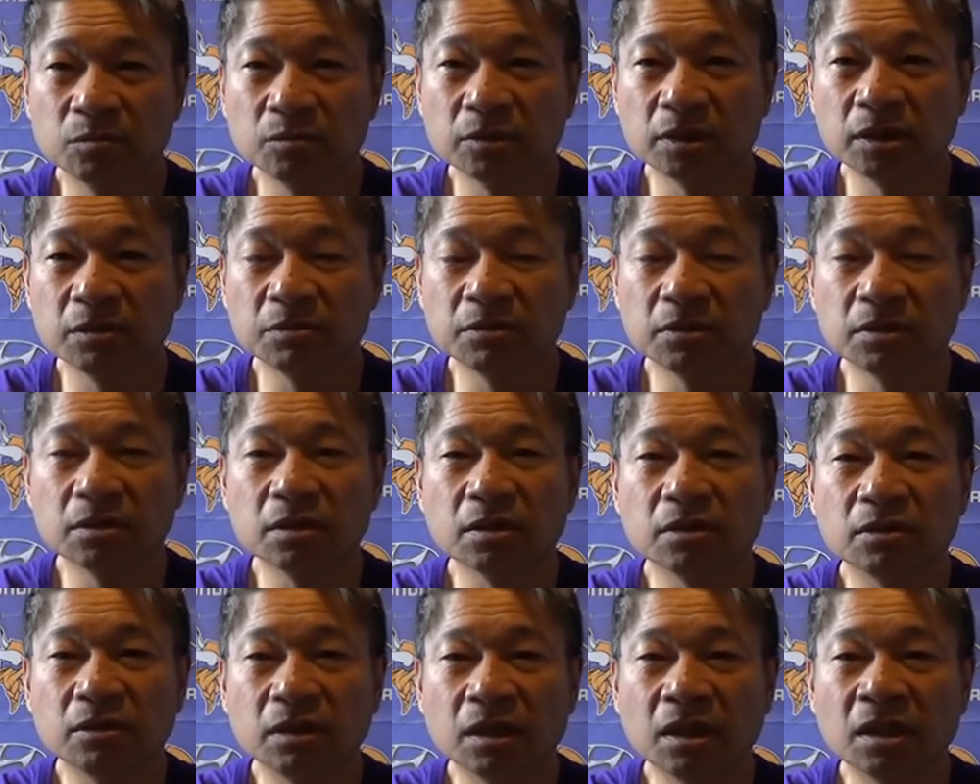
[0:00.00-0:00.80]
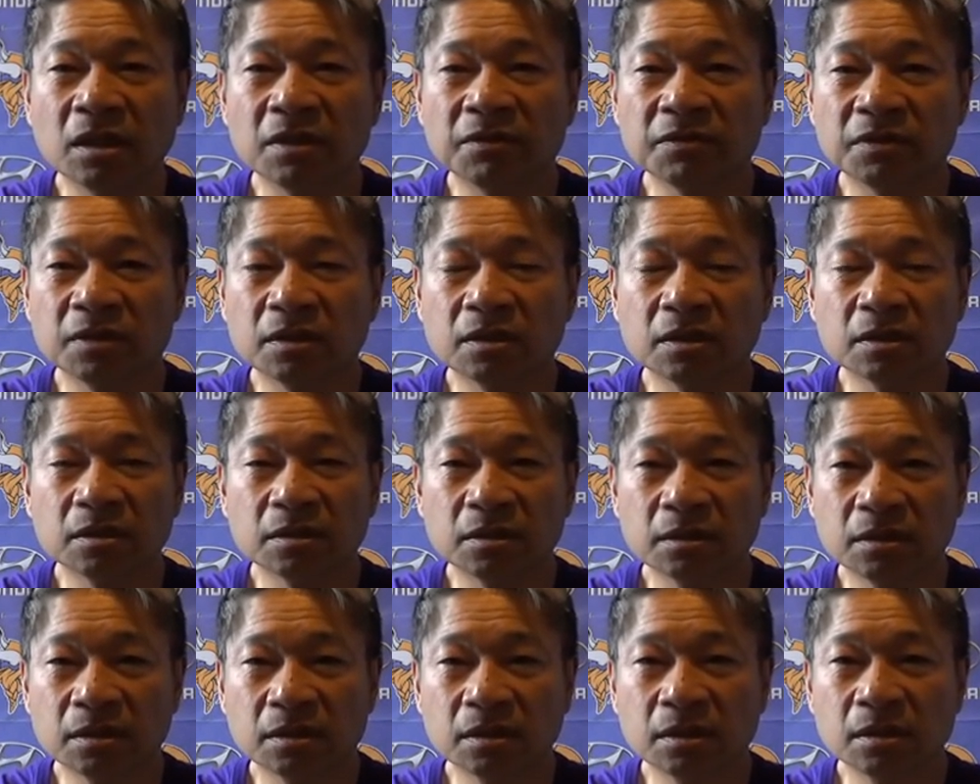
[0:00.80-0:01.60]
perhaps in the draft,
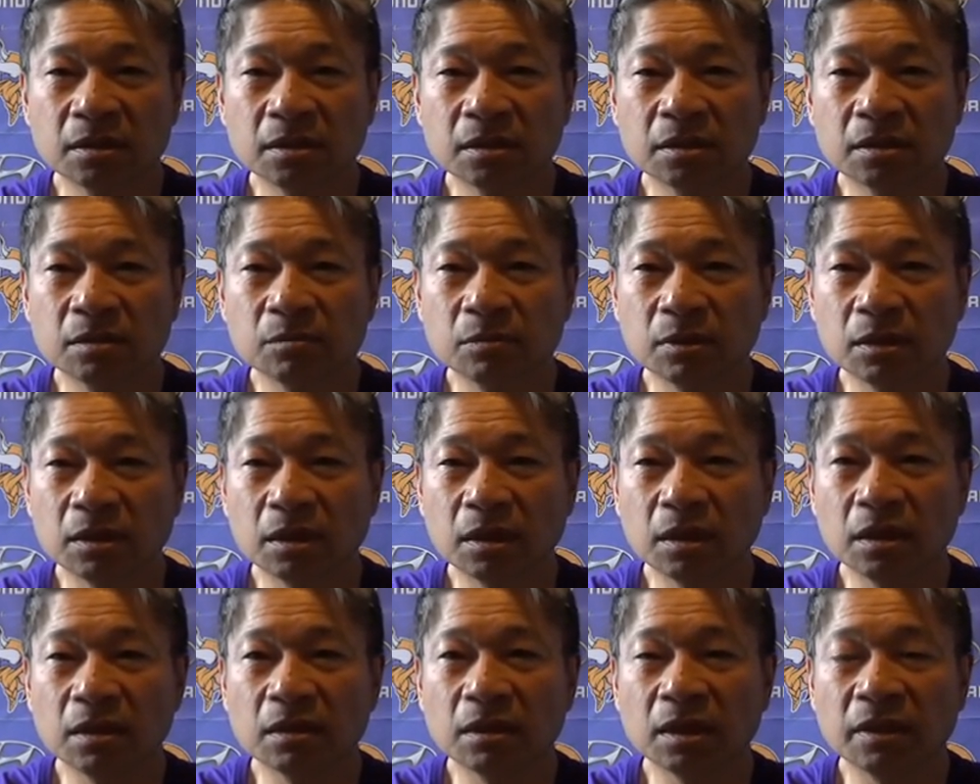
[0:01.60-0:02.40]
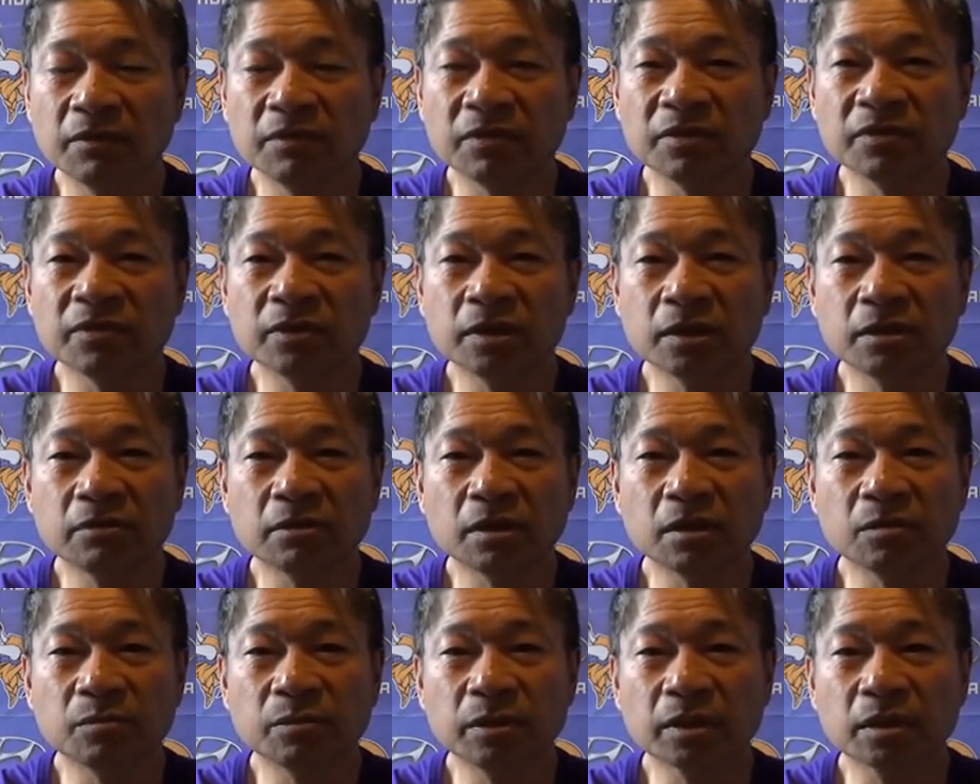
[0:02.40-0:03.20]
but they don't have the
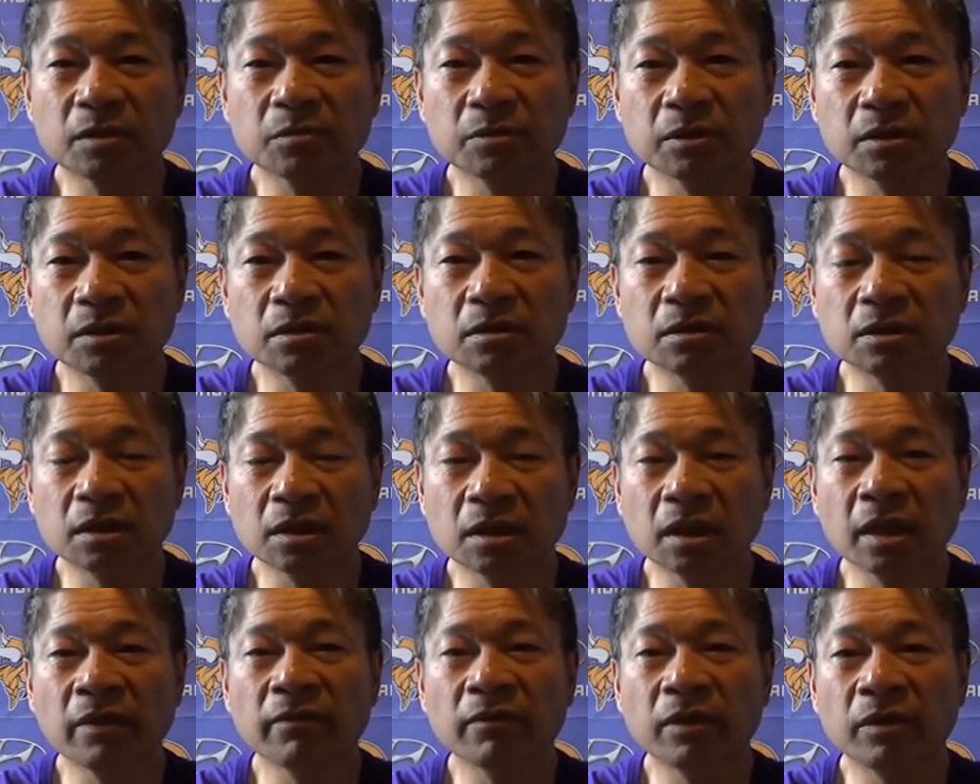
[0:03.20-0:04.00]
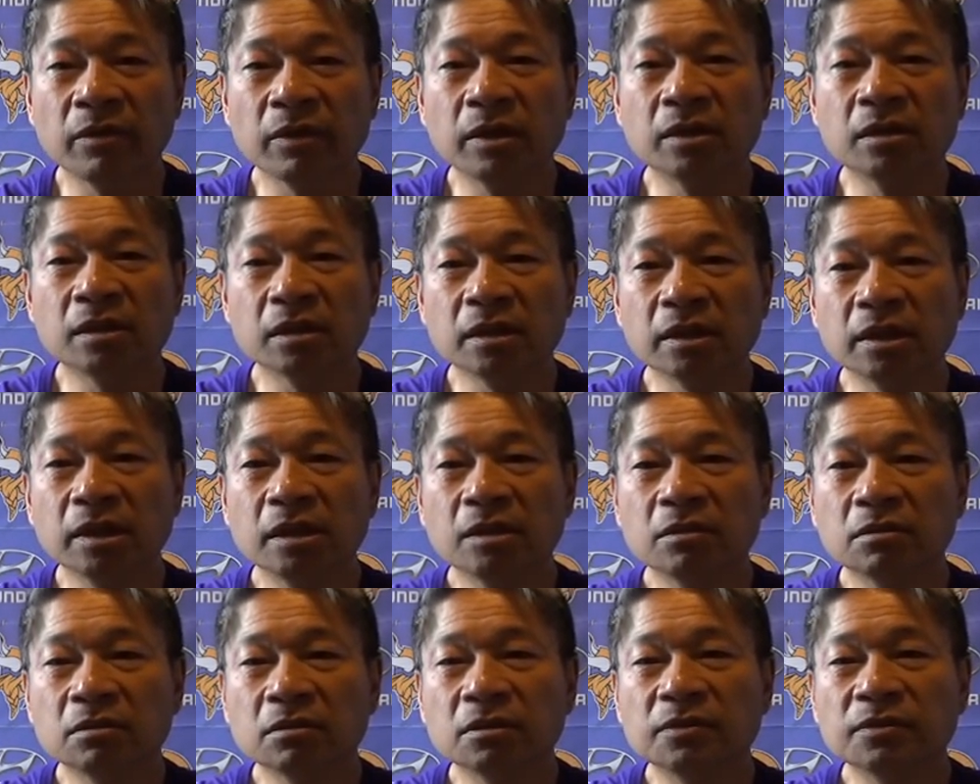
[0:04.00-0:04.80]
first round pick because they gave it away to the
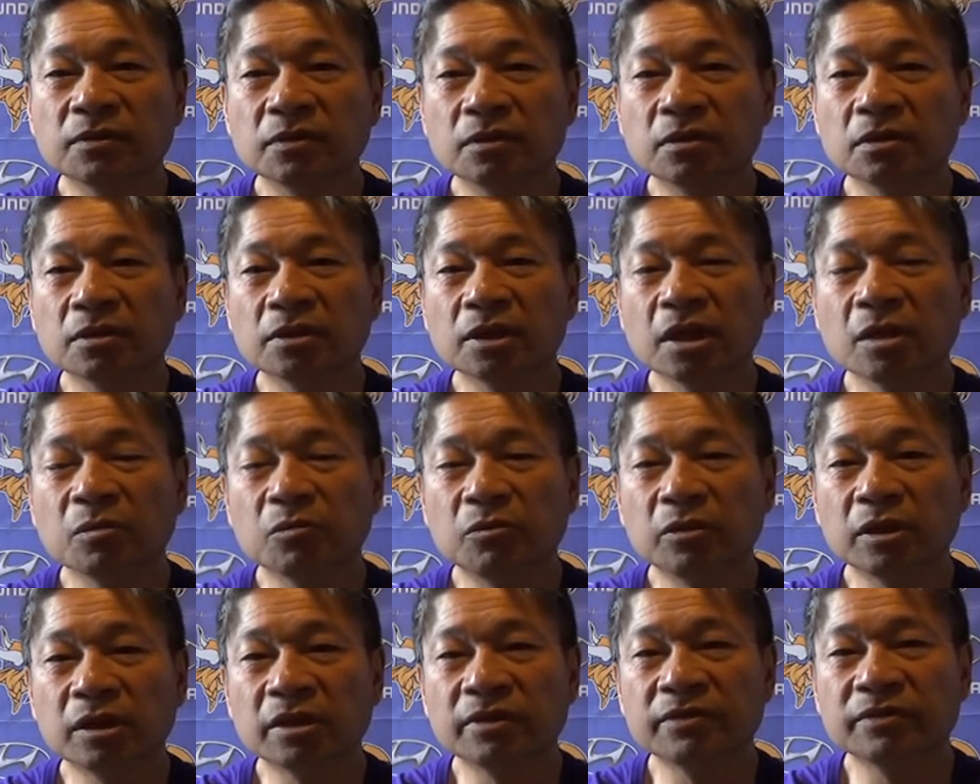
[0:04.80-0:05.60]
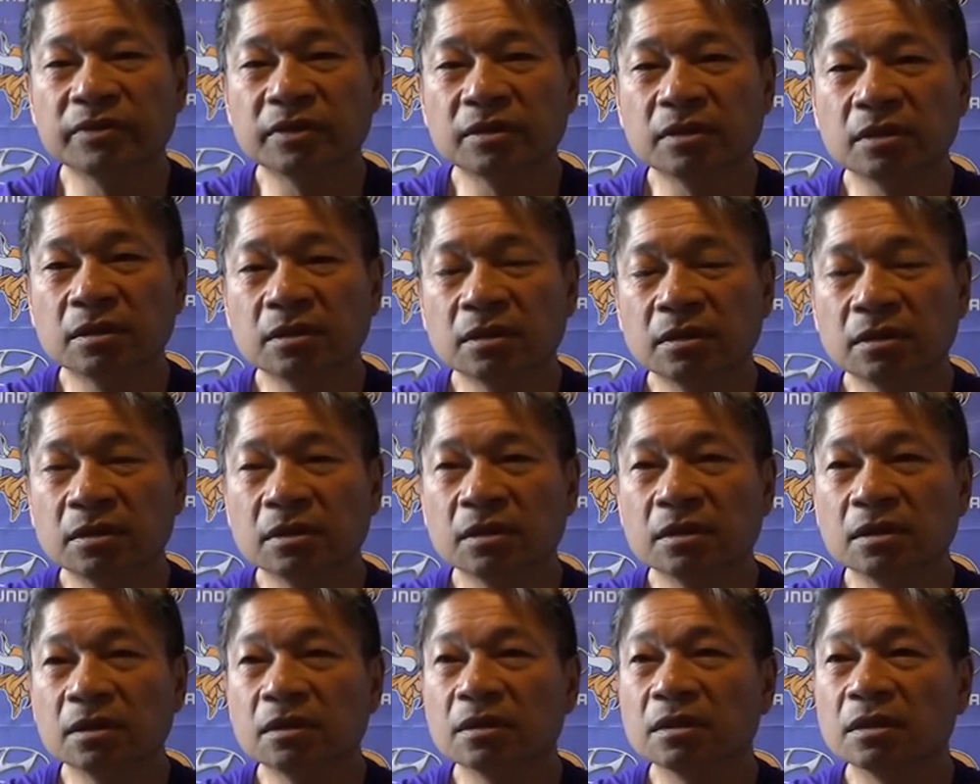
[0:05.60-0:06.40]
Eagles for Sam Bradford,
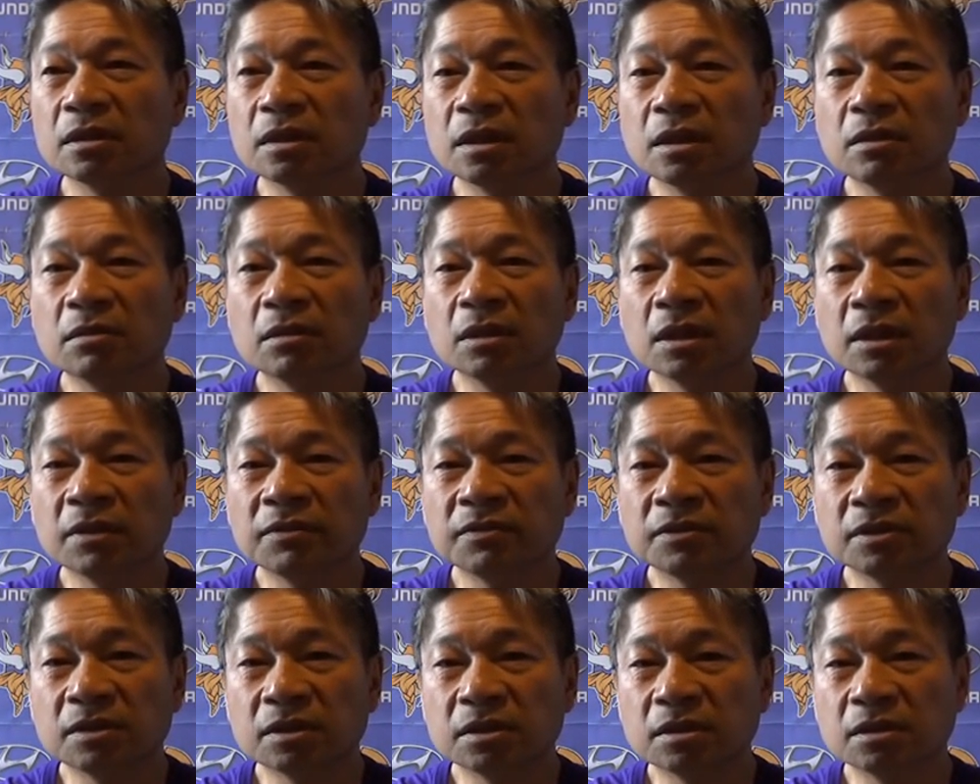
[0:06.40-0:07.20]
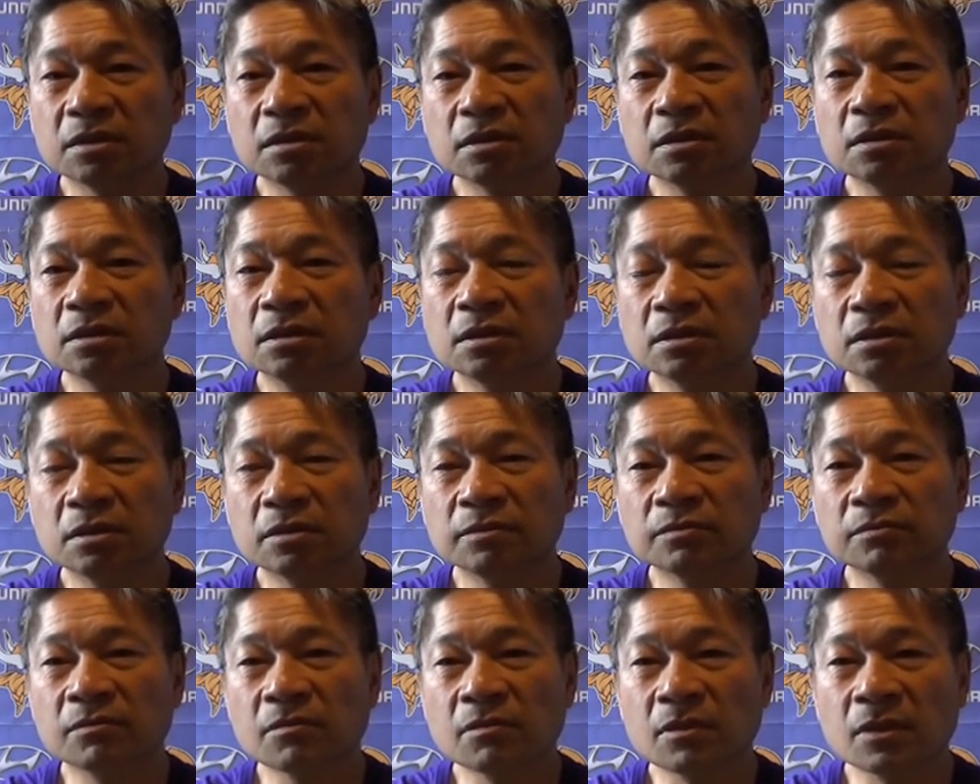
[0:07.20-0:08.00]
so they will have to
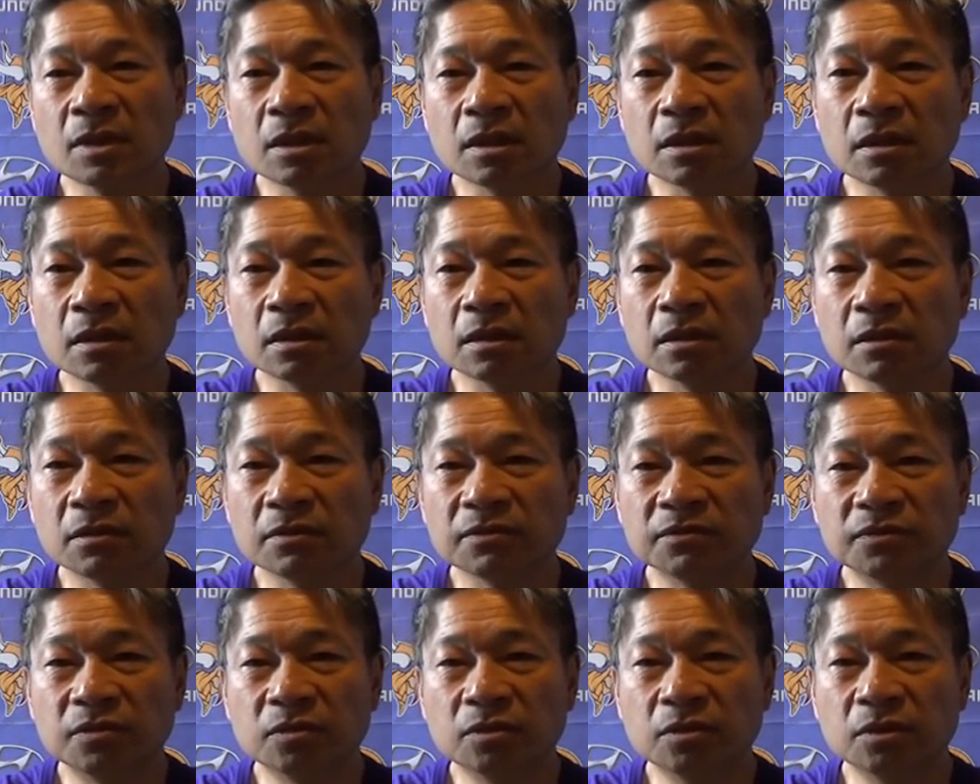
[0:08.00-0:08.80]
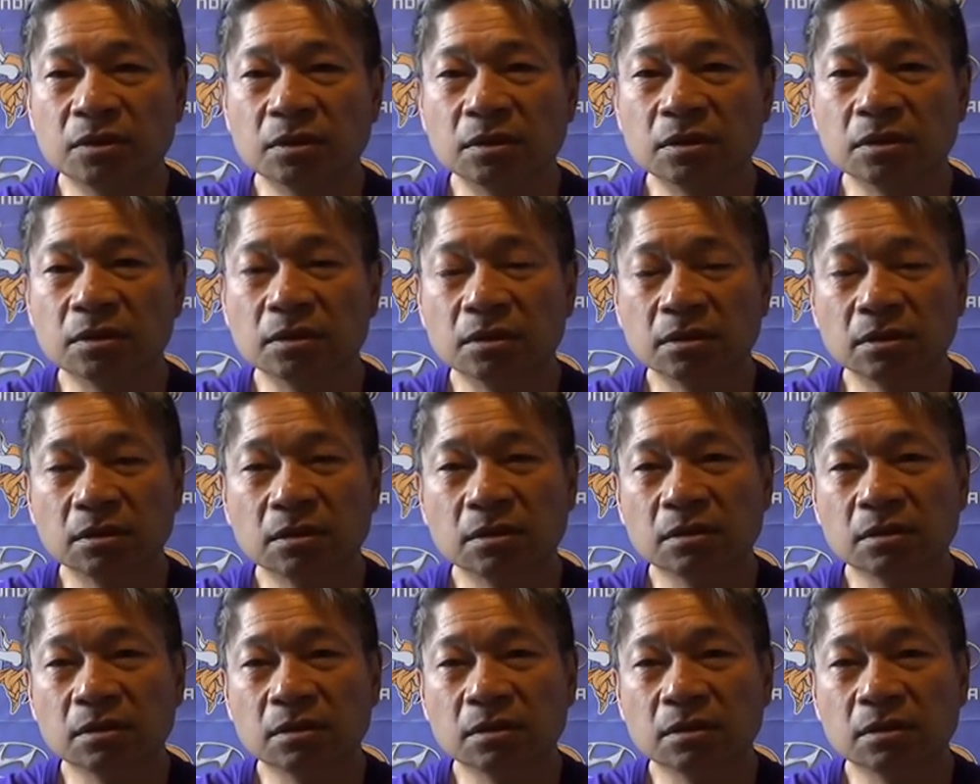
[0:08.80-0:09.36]
look for